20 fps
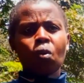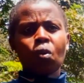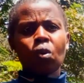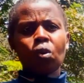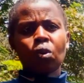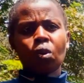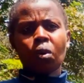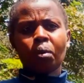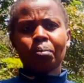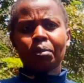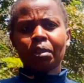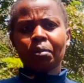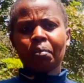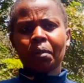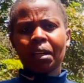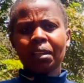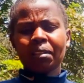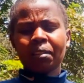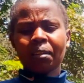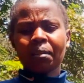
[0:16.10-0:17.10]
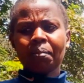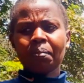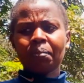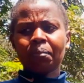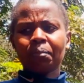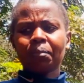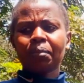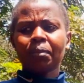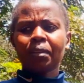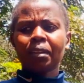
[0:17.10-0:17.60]
on optimizer,
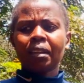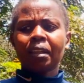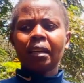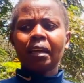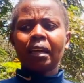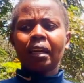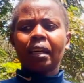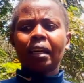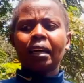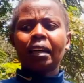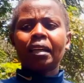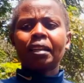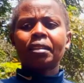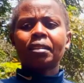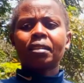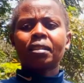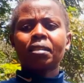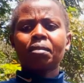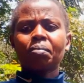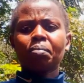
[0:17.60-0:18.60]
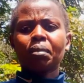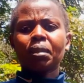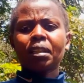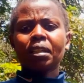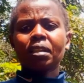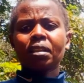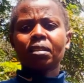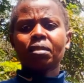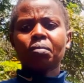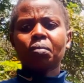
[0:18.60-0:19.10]
and
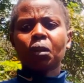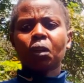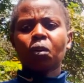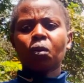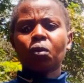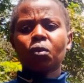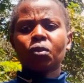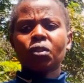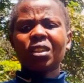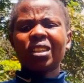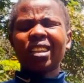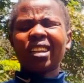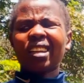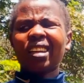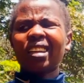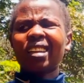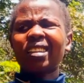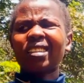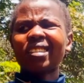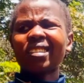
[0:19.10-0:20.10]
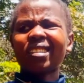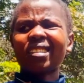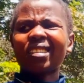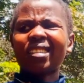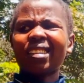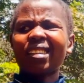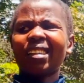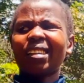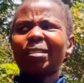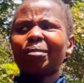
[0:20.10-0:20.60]
simply is because in case
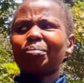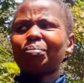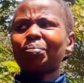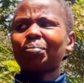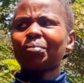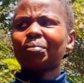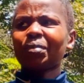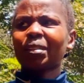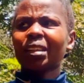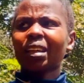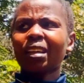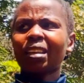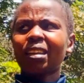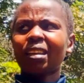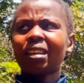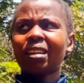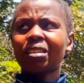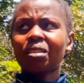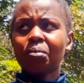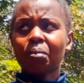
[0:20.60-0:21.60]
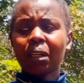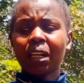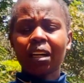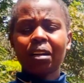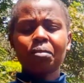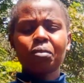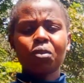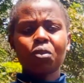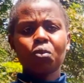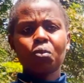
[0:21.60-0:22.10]
the heat
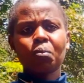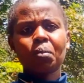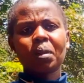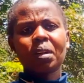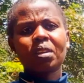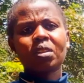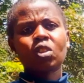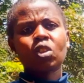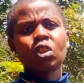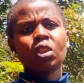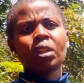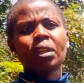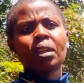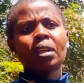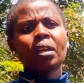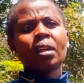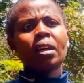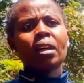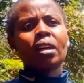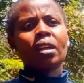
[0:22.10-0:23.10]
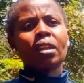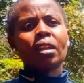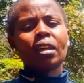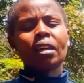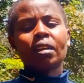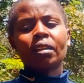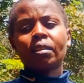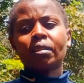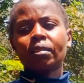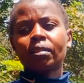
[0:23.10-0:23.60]
becomes too much,
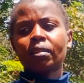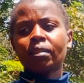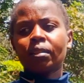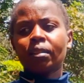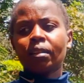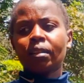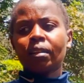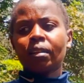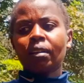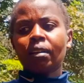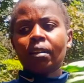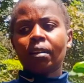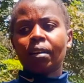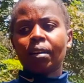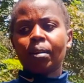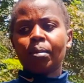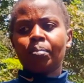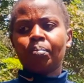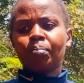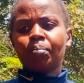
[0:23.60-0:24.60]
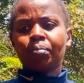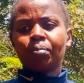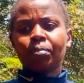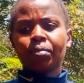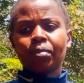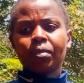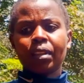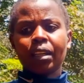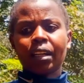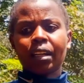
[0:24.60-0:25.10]
then
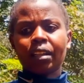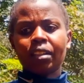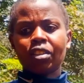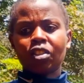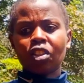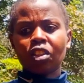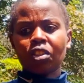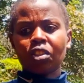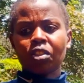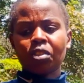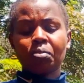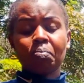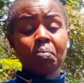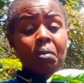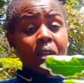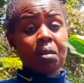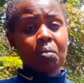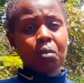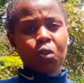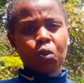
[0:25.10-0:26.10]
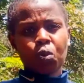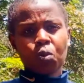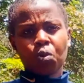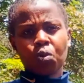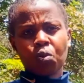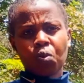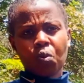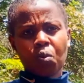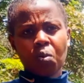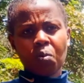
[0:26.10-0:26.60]
they can just be able to
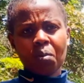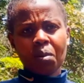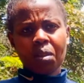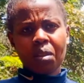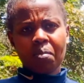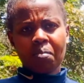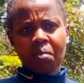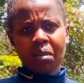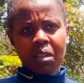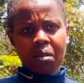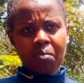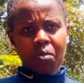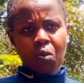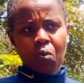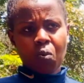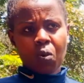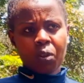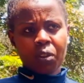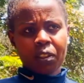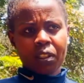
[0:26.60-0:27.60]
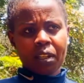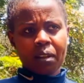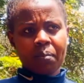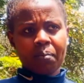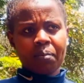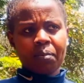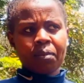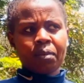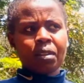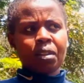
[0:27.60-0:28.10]
grow with the minimal water.
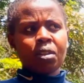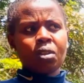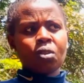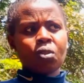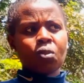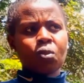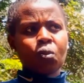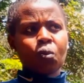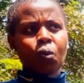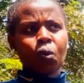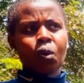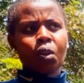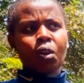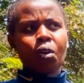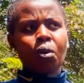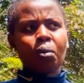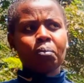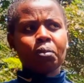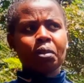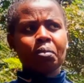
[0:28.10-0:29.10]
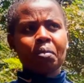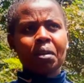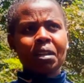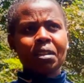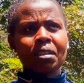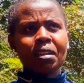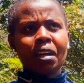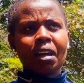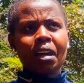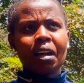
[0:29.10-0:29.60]
So the
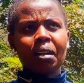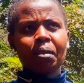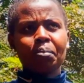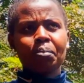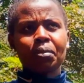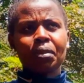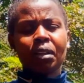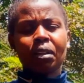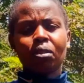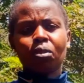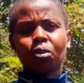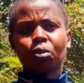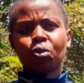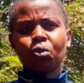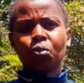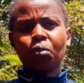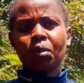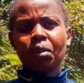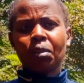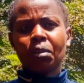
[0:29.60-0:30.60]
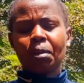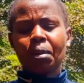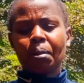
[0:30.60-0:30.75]
optimizer helps a lot with